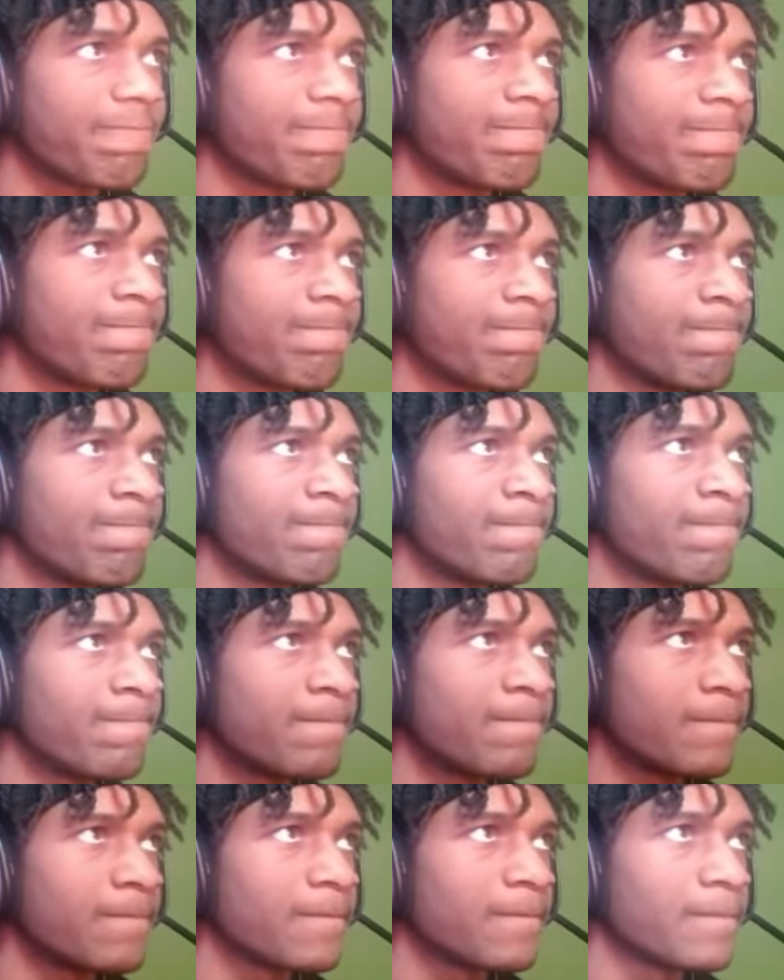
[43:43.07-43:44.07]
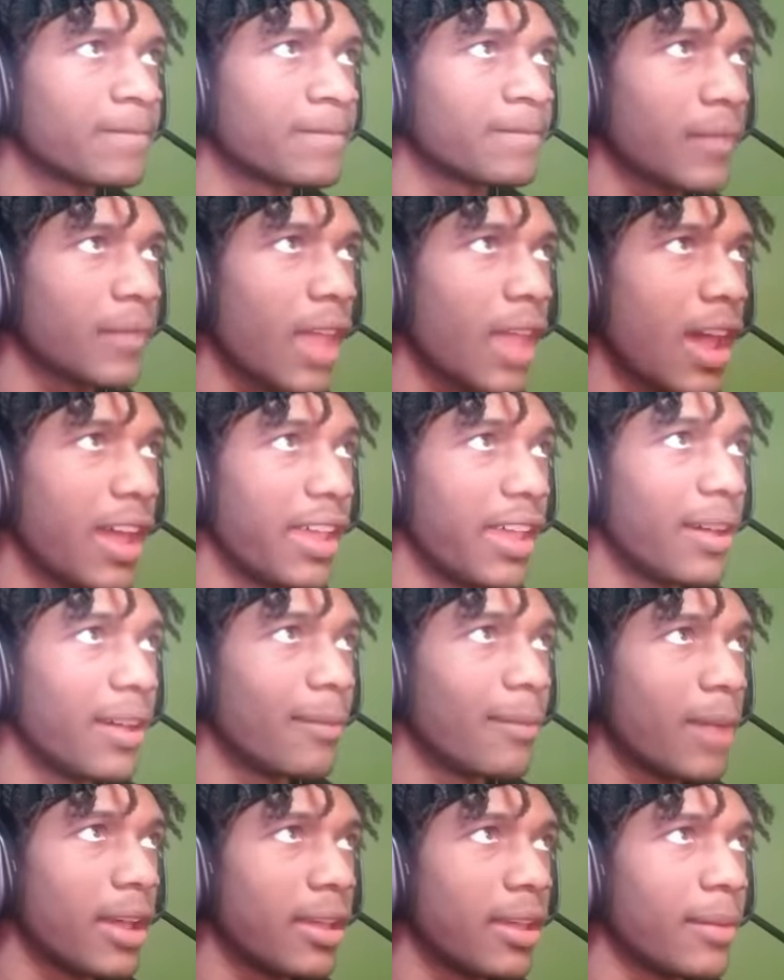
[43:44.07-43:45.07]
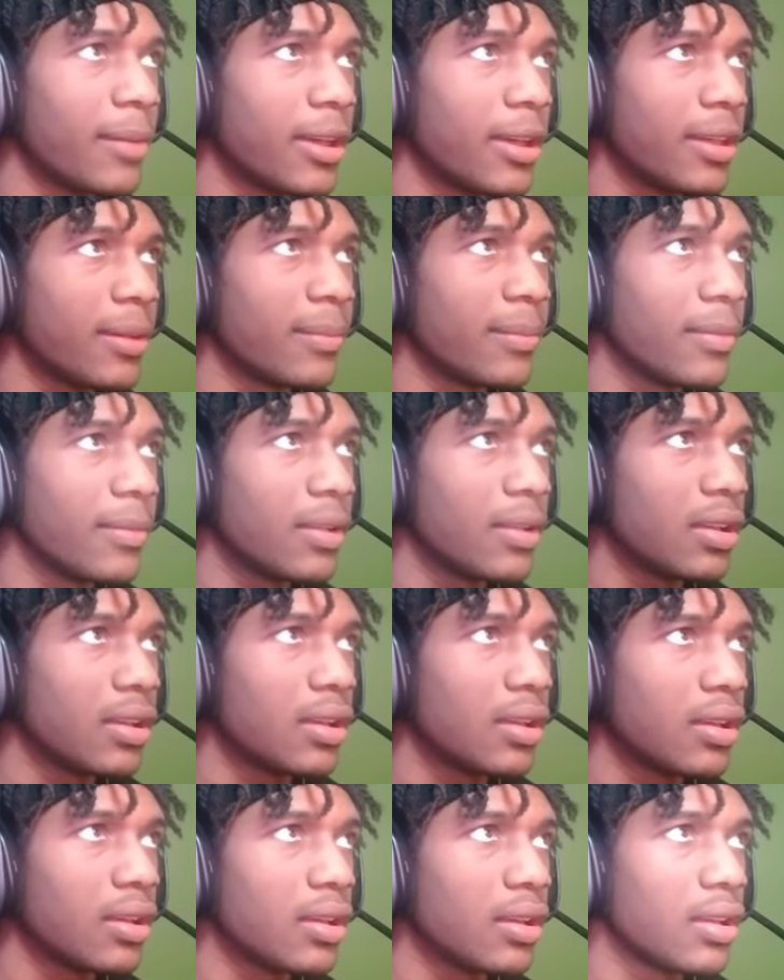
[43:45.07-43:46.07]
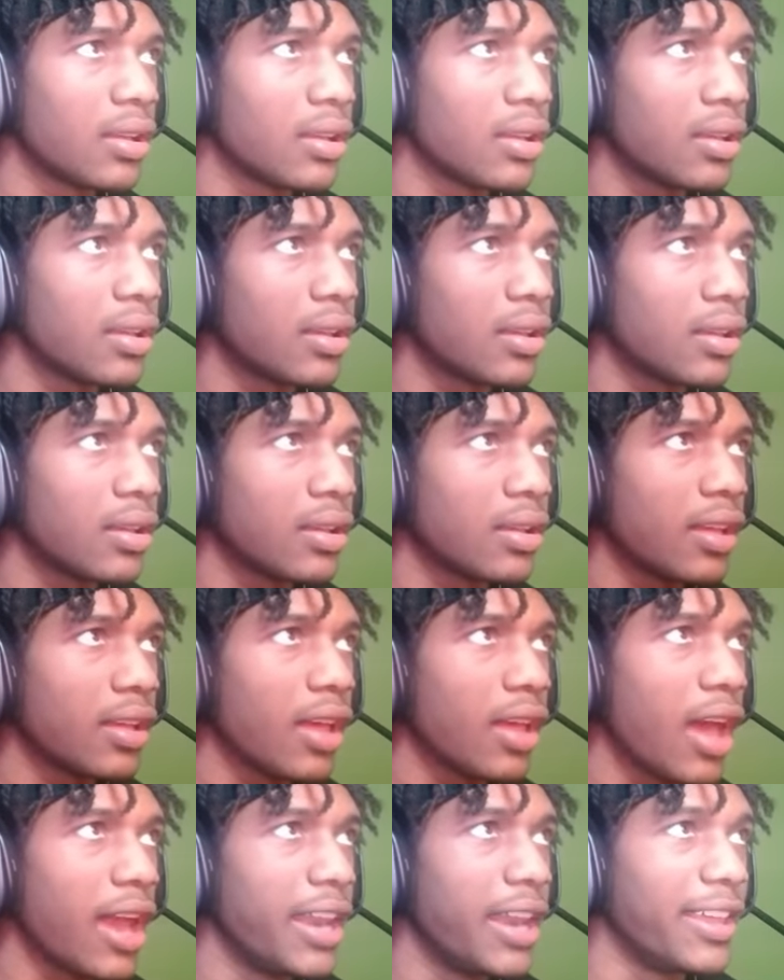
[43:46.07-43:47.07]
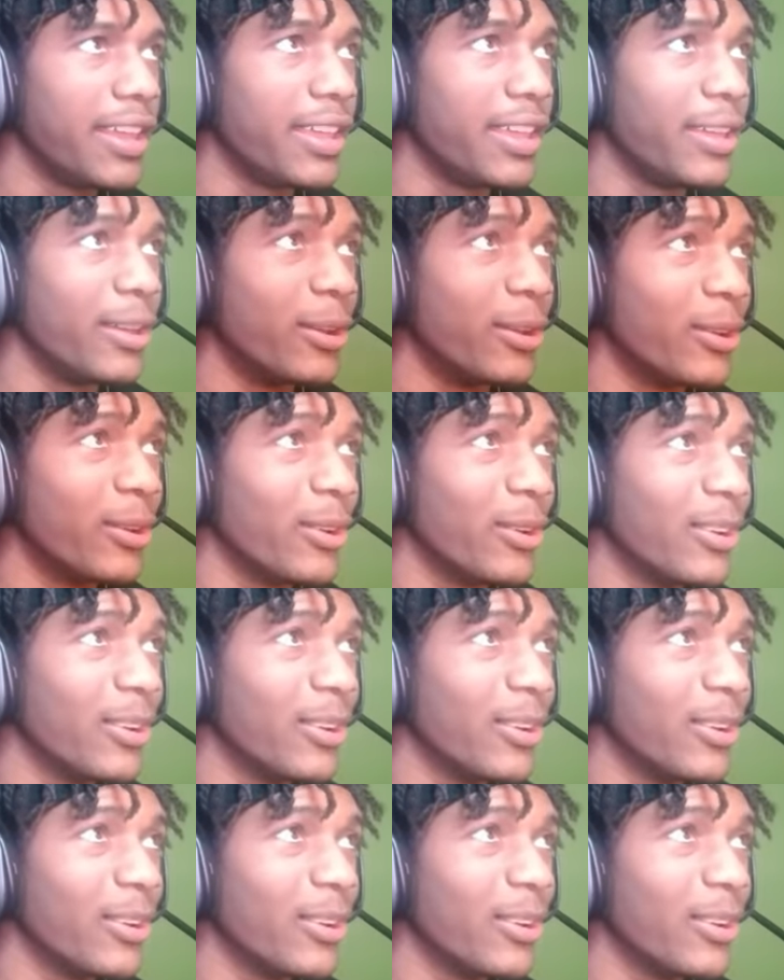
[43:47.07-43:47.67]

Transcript: Mm. You're so one shot huh? I am. I am. I am. I need to heal.